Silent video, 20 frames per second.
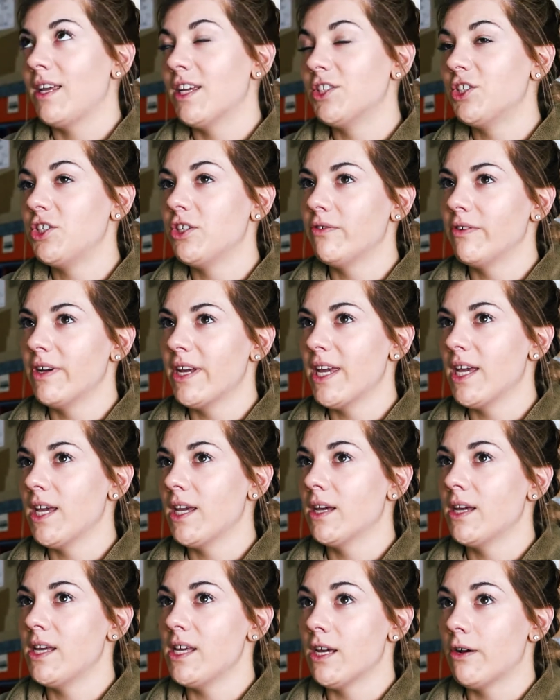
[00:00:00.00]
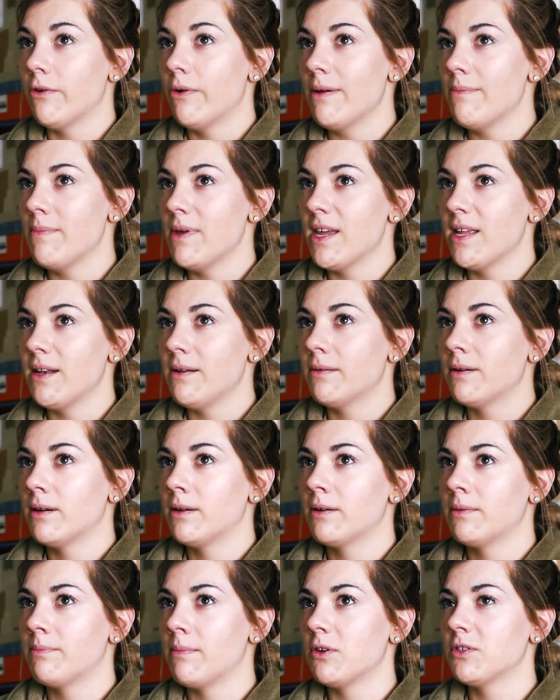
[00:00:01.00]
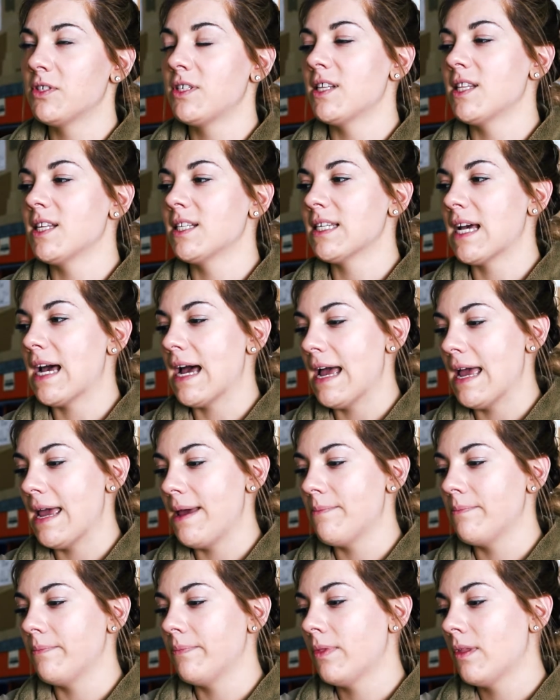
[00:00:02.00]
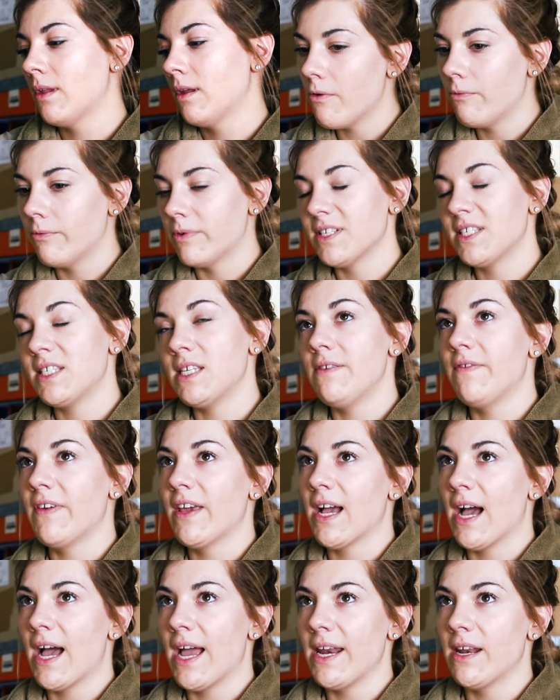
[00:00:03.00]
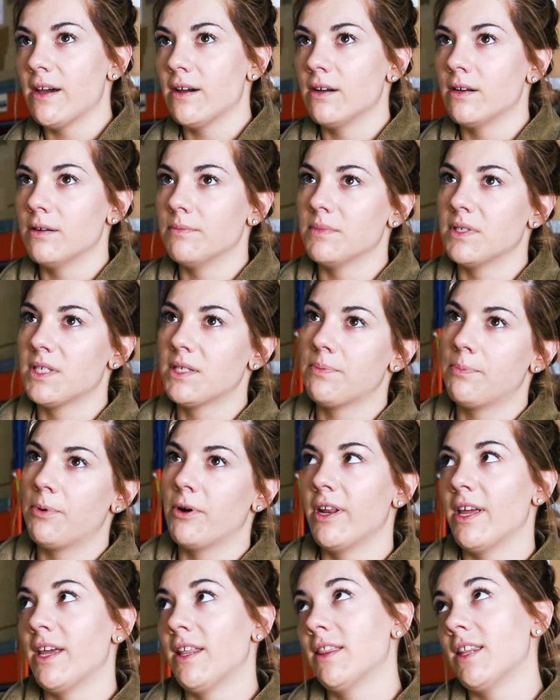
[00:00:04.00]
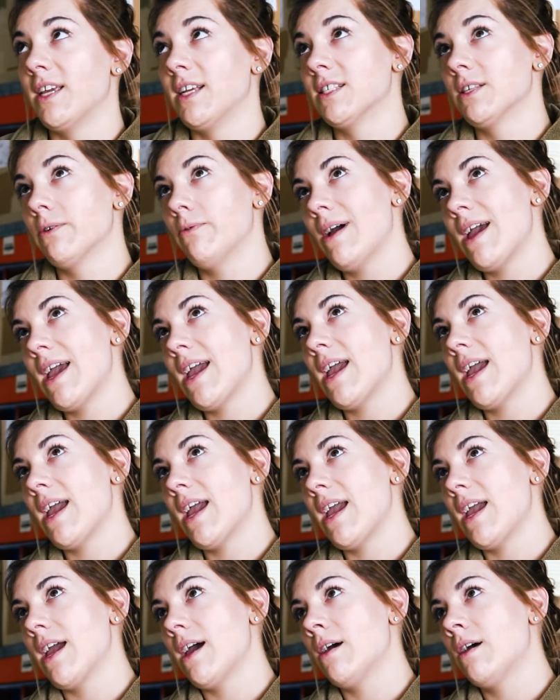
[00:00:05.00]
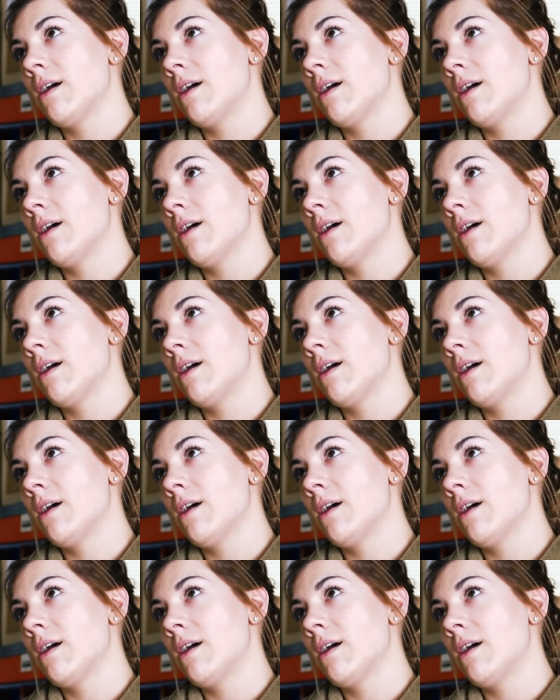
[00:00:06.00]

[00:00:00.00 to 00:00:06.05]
Issuing equipment most of the time, receiving items, putting things away.